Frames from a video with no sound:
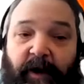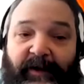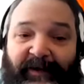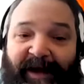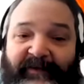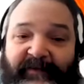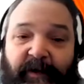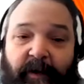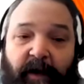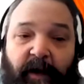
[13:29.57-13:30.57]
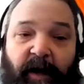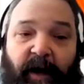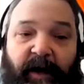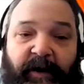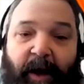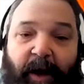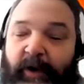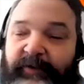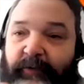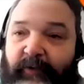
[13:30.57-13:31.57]
class. Now,
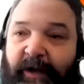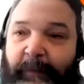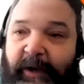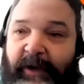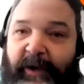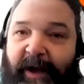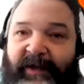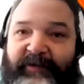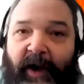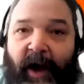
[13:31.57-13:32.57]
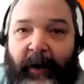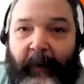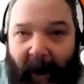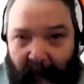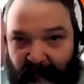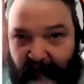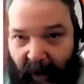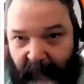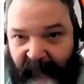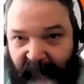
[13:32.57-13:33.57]
what's the recommended paths?
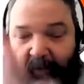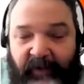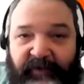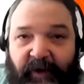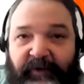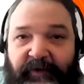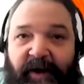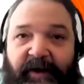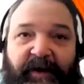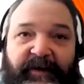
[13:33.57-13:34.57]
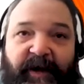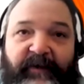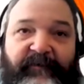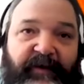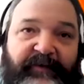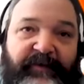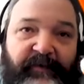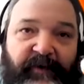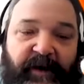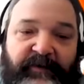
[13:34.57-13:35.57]
I'm focused on trying to get that advanced
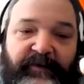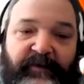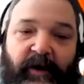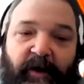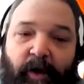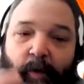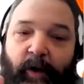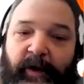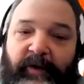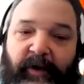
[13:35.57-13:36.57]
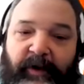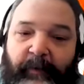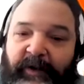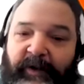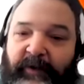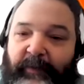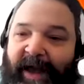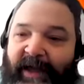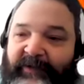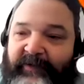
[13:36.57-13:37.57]
certification. What are the recommended
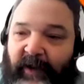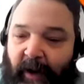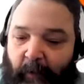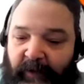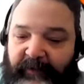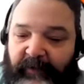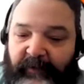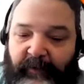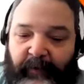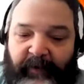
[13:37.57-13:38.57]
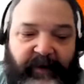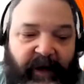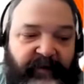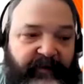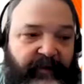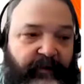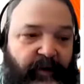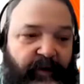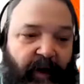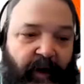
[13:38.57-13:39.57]
paths that I want to do when engaging
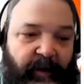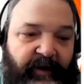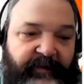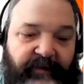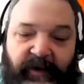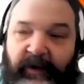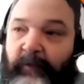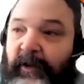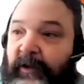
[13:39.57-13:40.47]
with Automation Anywhere